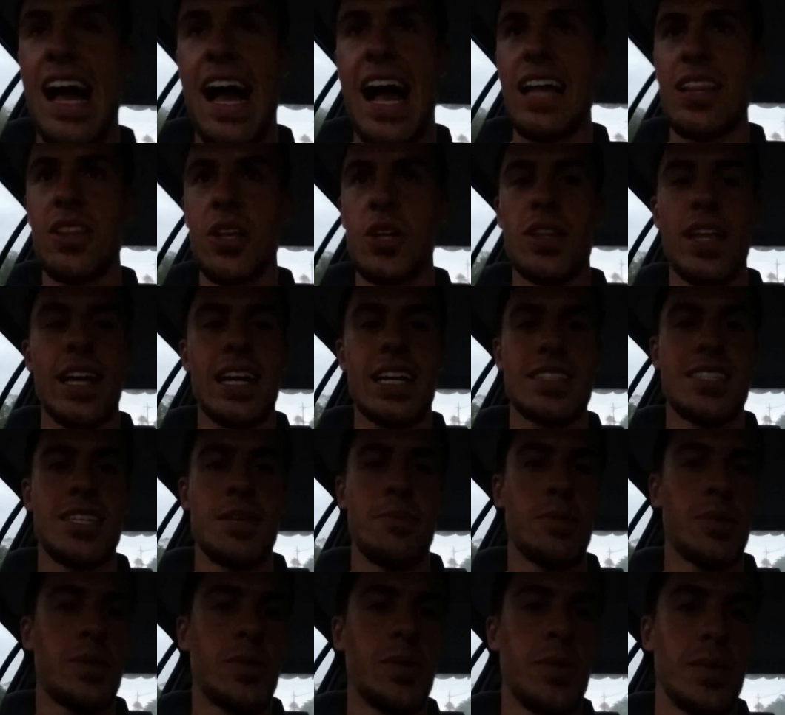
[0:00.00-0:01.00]
I look like a
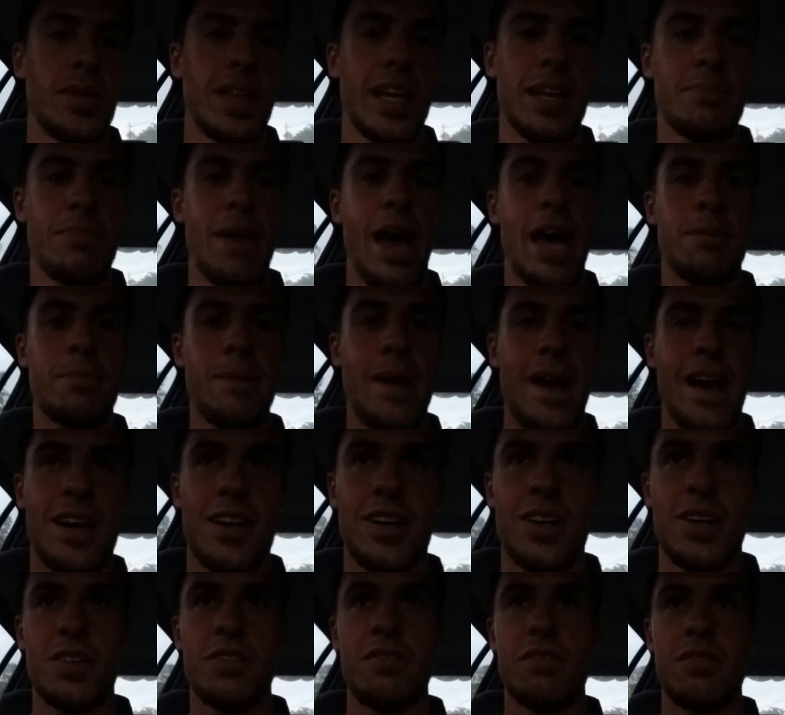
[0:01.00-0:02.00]
typical
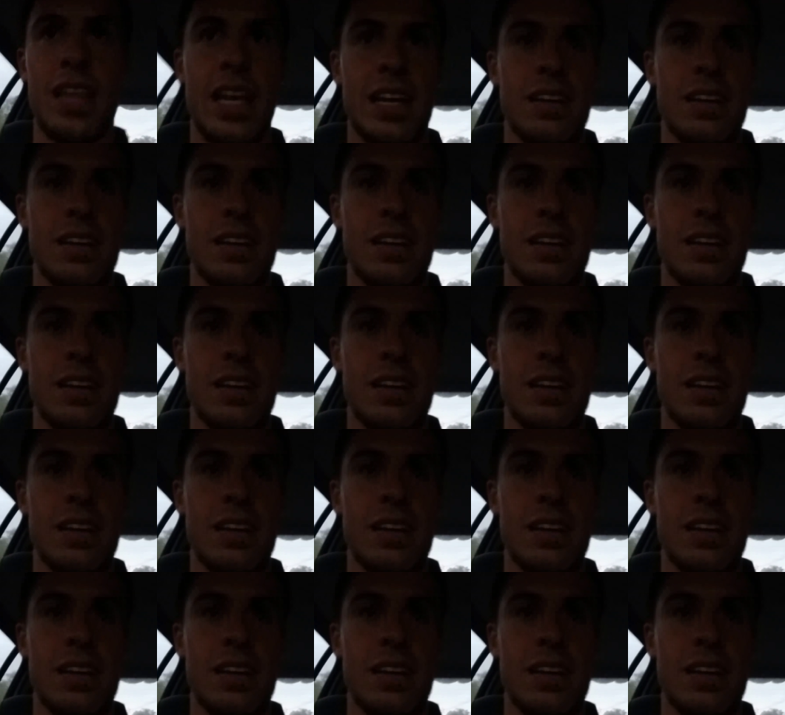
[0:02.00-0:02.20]
backpacker,